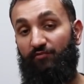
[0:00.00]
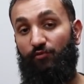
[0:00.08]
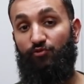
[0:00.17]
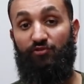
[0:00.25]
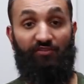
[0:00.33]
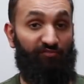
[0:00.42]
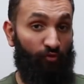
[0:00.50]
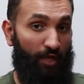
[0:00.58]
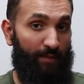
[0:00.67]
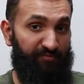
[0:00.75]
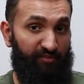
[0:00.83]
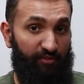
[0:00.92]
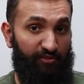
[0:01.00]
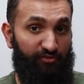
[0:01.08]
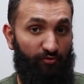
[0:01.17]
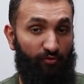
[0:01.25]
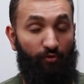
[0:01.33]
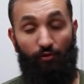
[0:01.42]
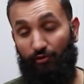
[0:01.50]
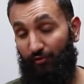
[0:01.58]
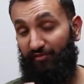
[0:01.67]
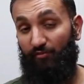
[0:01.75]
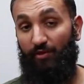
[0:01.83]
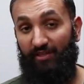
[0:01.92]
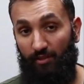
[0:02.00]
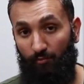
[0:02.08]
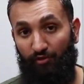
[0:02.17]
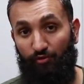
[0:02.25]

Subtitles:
evolution is not absolutely true, although it's a working